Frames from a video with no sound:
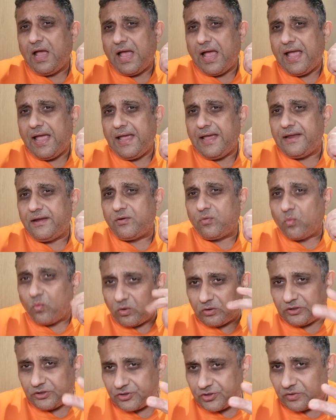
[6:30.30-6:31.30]
and
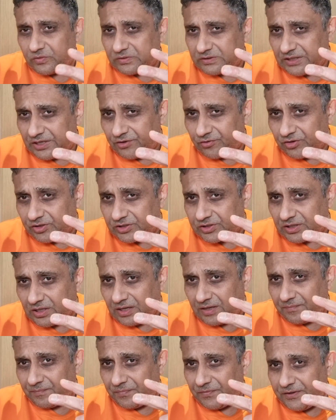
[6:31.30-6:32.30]
what the children's interests
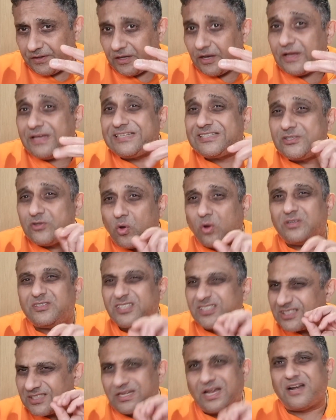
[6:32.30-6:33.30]
are. You know, it's not
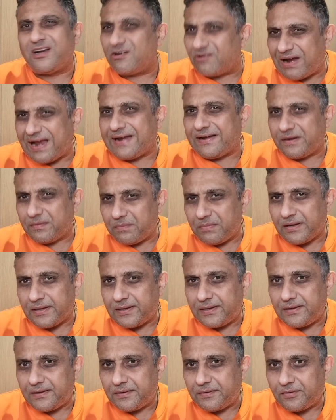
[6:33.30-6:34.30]
just done
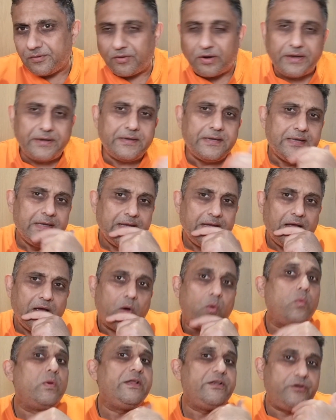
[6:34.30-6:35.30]
randomly, right?
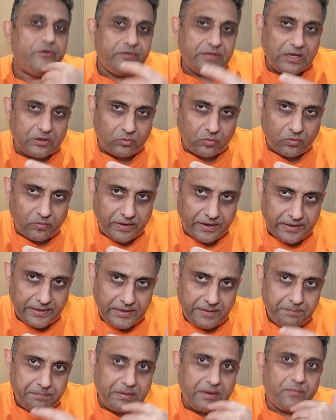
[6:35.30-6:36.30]
We do that
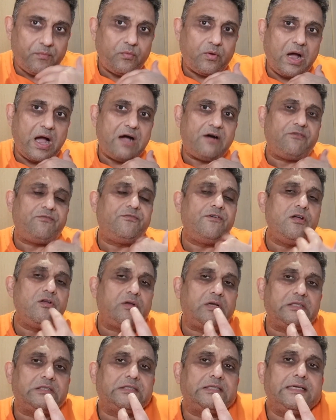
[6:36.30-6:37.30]
already, but our
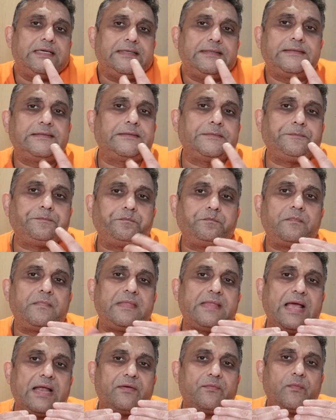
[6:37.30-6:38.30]
focus is
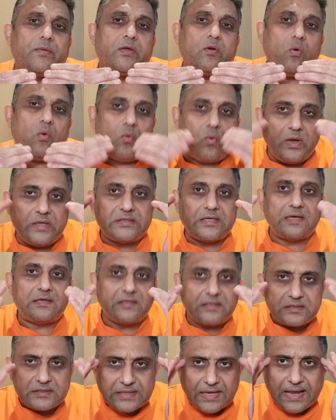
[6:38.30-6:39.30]
that we always
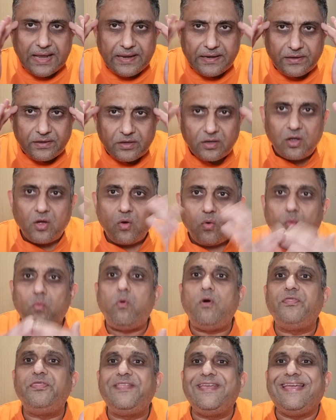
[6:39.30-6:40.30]
understand
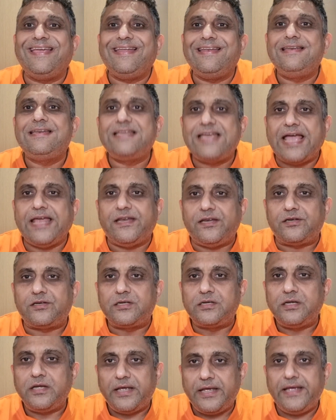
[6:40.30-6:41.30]
what the
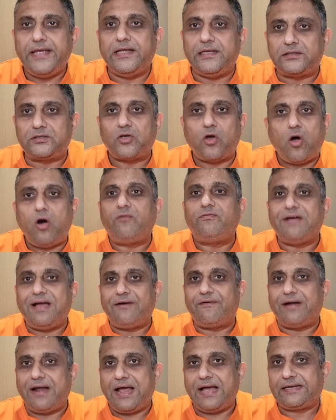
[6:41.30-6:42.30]
intent is of
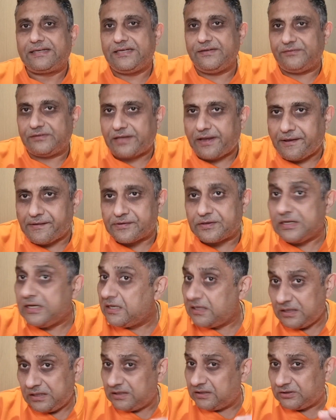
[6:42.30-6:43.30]
our activities.
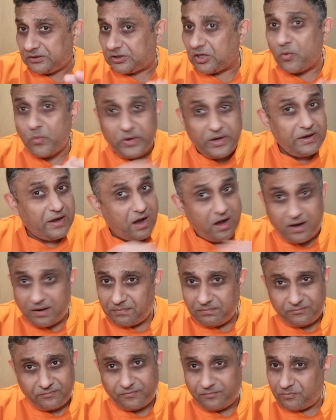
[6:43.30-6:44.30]
So we
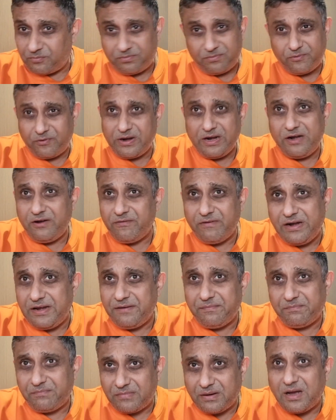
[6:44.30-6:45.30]
are
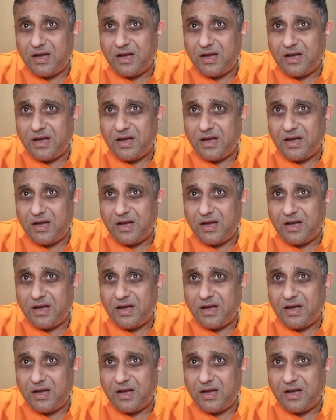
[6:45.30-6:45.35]
really